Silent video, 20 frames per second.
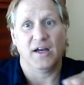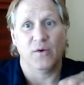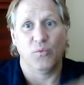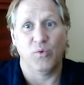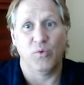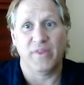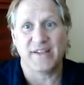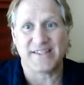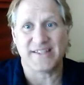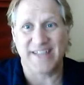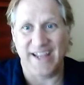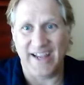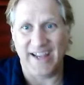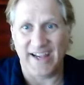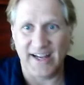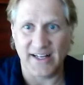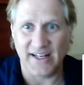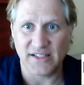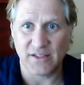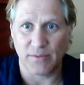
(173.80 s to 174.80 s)
with his
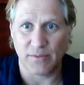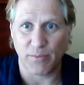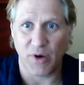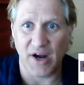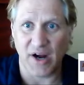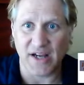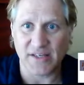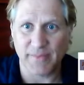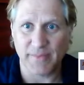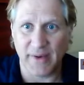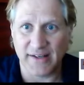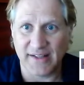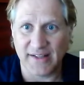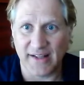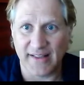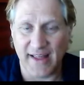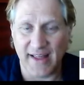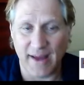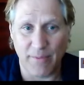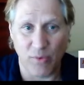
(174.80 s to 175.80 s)
age prospect
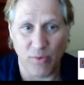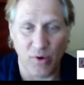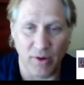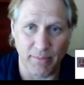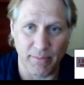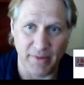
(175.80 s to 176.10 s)
at that point,